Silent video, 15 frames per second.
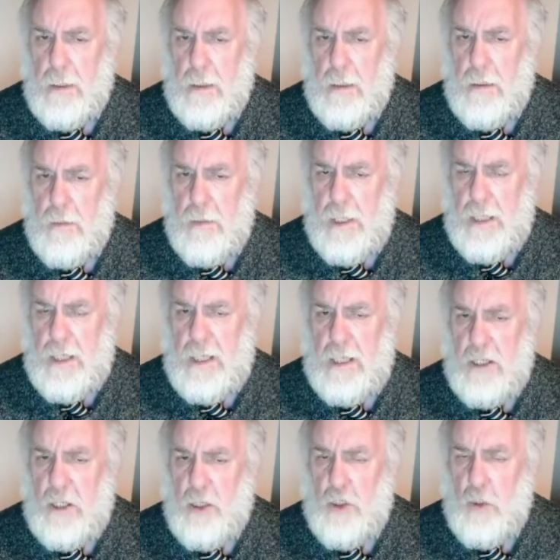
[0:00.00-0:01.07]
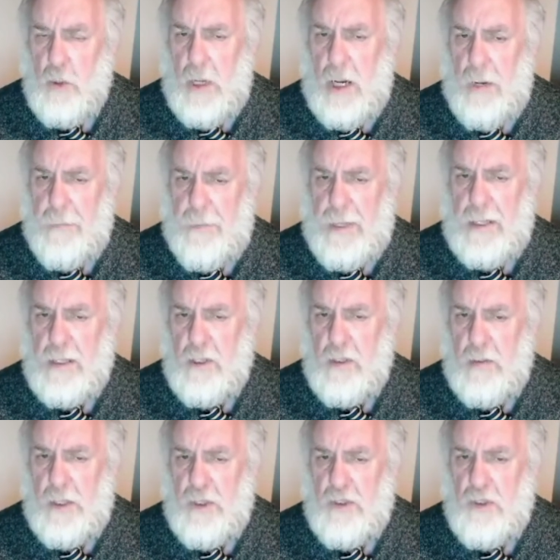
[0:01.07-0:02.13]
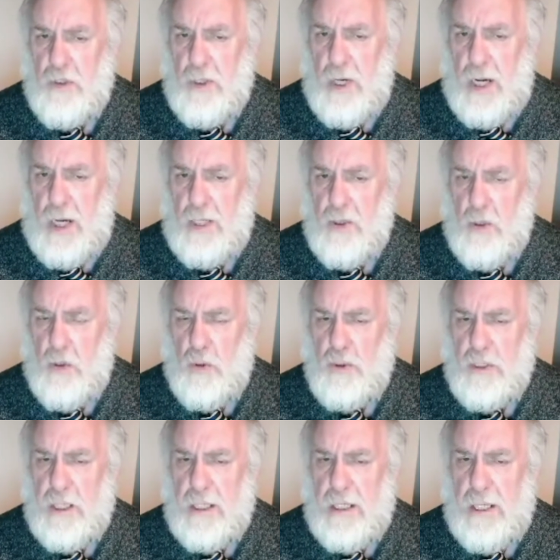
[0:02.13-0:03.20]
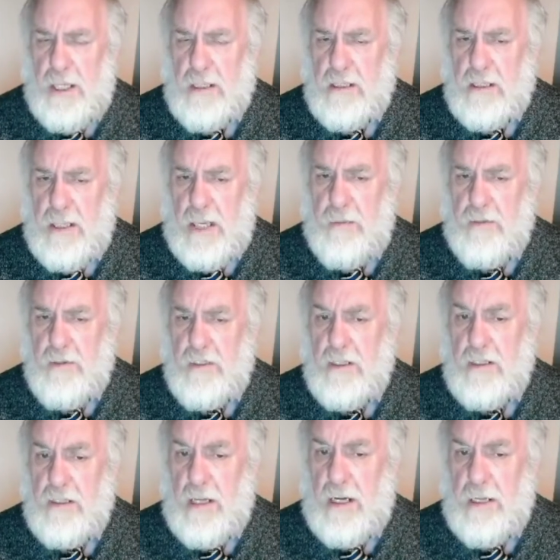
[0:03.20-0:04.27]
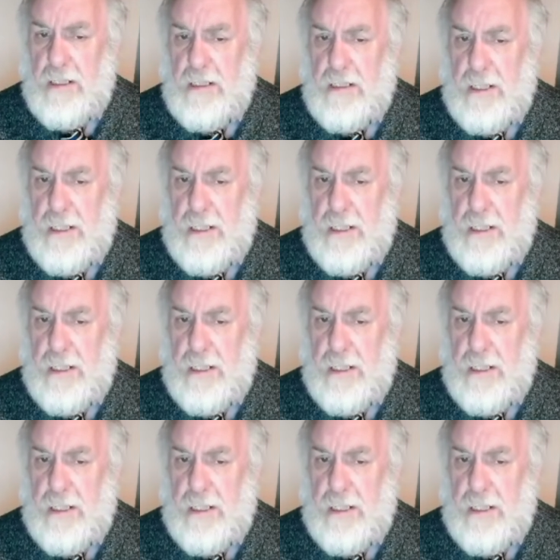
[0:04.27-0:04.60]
we need to do our bit to ensure an orderly and stable society.